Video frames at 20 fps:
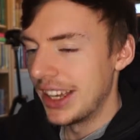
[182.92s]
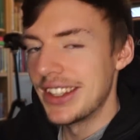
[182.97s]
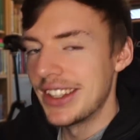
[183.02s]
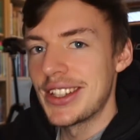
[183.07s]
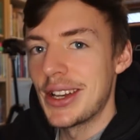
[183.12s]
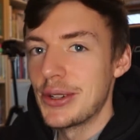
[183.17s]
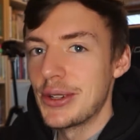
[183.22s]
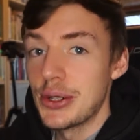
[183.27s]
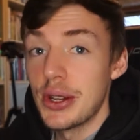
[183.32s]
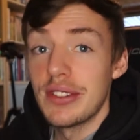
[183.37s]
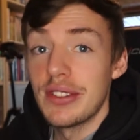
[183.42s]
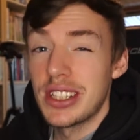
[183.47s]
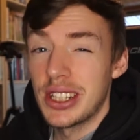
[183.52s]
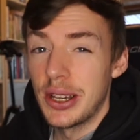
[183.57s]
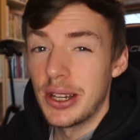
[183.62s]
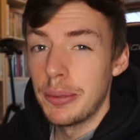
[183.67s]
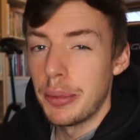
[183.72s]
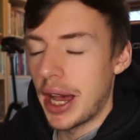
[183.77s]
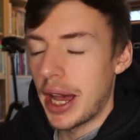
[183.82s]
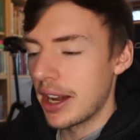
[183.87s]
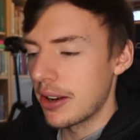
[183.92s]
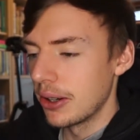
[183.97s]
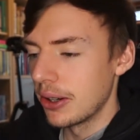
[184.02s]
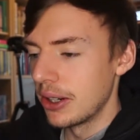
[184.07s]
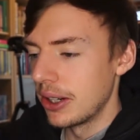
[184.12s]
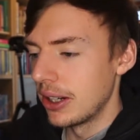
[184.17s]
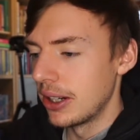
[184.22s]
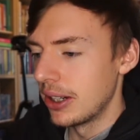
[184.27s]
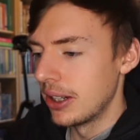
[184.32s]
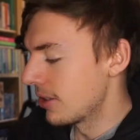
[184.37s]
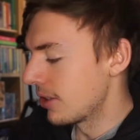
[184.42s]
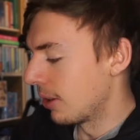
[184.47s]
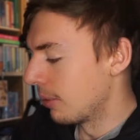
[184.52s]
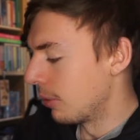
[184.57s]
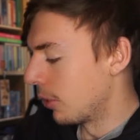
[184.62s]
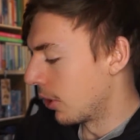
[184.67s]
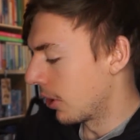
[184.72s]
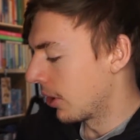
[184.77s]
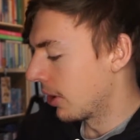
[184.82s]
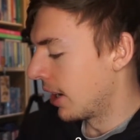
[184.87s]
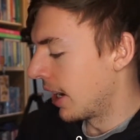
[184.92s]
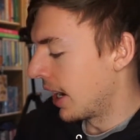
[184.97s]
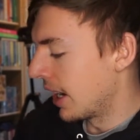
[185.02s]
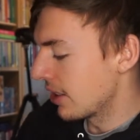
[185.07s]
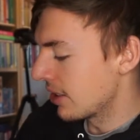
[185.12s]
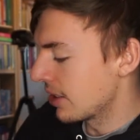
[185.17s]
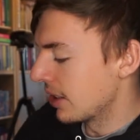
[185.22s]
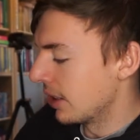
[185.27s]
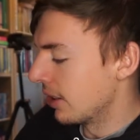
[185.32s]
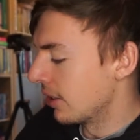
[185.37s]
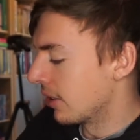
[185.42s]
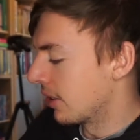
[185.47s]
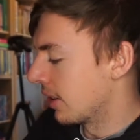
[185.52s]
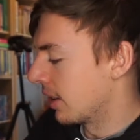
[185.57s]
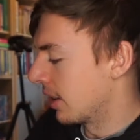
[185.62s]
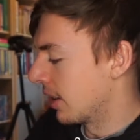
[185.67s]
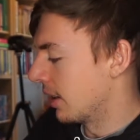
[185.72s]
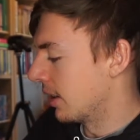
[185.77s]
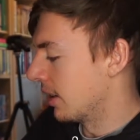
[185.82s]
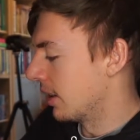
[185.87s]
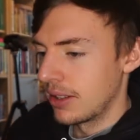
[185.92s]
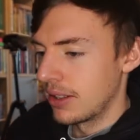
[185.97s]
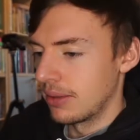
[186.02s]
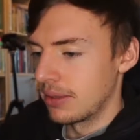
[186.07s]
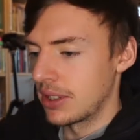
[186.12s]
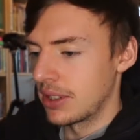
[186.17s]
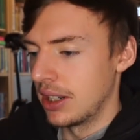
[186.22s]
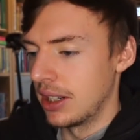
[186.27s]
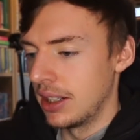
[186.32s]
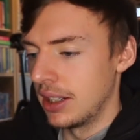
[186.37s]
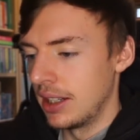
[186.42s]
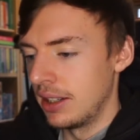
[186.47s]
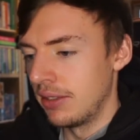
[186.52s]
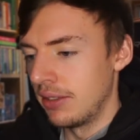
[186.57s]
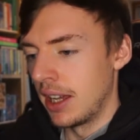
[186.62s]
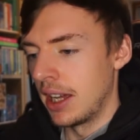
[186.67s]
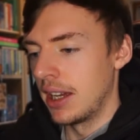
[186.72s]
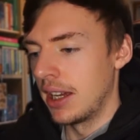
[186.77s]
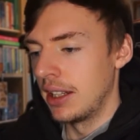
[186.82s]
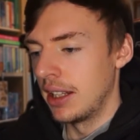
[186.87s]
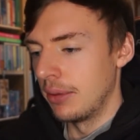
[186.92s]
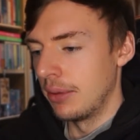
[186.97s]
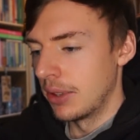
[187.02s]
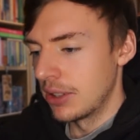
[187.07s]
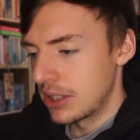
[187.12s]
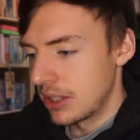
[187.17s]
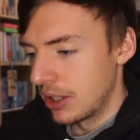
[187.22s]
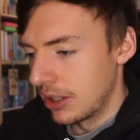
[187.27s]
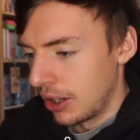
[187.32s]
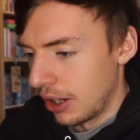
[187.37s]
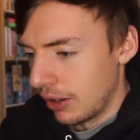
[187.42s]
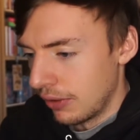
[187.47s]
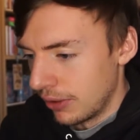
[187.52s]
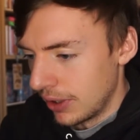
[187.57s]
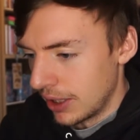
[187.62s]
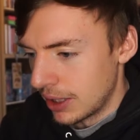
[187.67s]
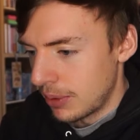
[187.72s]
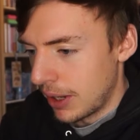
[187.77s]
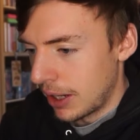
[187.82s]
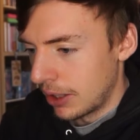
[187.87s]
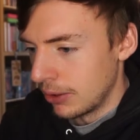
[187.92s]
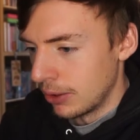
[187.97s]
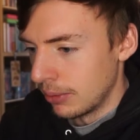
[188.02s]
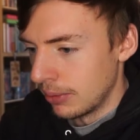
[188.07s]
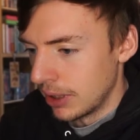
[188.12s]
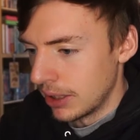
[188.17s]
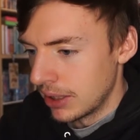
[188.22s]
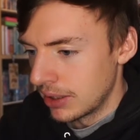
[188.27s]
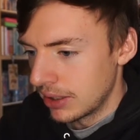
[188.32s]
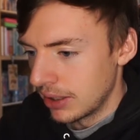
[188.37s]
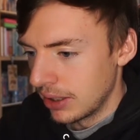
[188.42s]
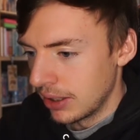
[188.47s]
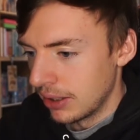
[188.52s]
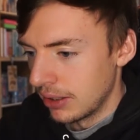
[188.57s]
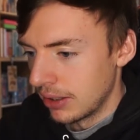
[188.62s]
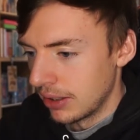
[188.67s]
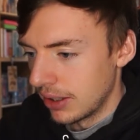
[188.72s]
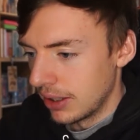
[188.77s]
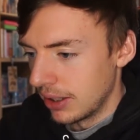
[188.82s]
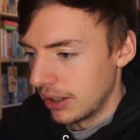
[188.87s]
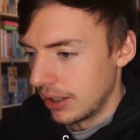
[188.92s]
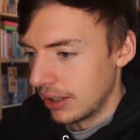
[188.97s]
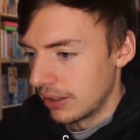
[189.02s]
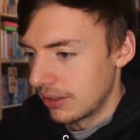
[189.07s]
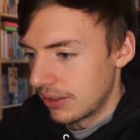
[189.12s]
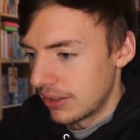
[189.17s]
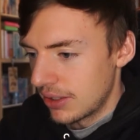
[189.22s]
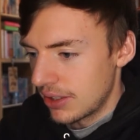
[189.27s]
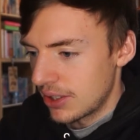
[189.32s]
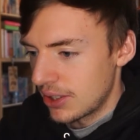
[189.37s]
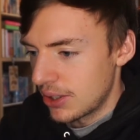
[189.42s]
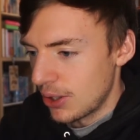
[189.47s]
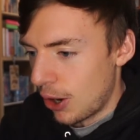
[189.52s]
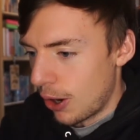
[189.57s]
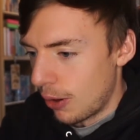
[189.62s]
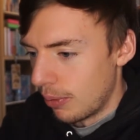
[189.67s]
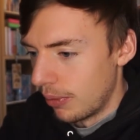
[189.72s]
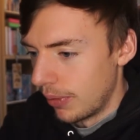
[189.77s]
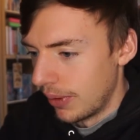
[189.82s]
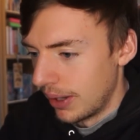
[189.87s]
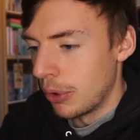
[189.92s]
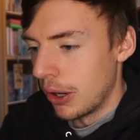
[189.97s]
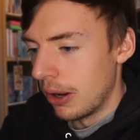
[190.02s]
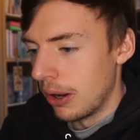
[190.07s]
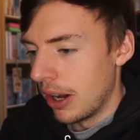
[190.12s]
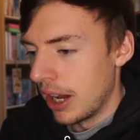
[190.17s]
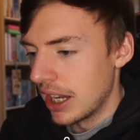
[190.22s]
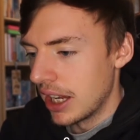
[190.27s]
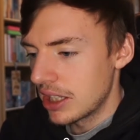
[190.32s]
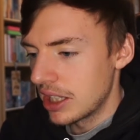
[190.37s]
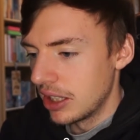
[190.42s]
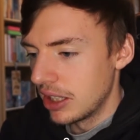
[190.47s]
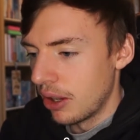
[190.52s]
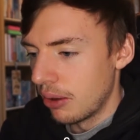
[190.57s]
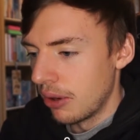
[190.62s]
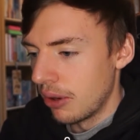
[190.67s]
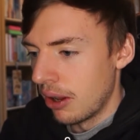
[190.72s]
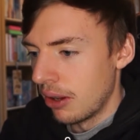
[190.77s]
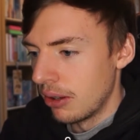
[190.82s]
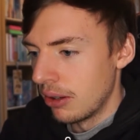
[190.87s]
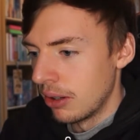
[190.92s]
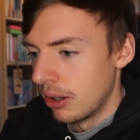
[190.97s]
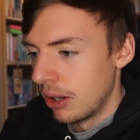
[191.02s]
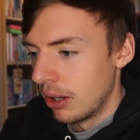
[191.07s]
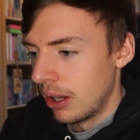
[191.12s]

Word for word: it tells you if it's a good pack or not. So I'm not going to actually look at that. So I'm just going to leave that. And then we're just going to go through this pack normally. So, I don't know. Snom. Bro, I actually don't know